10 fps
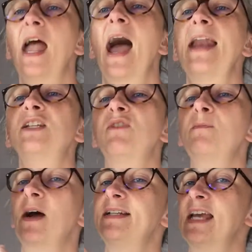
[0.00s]
And it's written
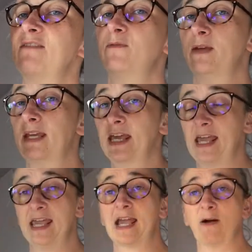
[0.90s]
by David
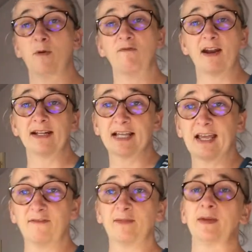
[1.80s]
McKee. And we read a
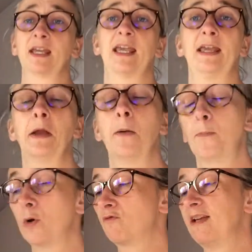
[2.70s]
David McKee
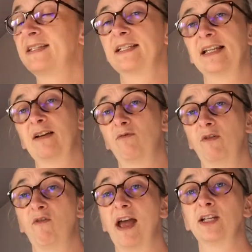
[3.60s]
book recently. We
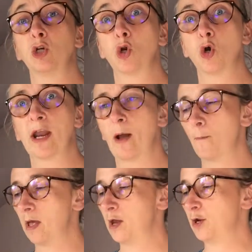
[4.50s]
read Not Now
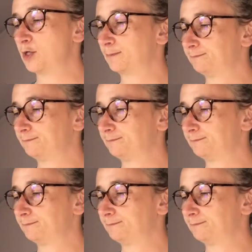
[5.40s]
Bernard.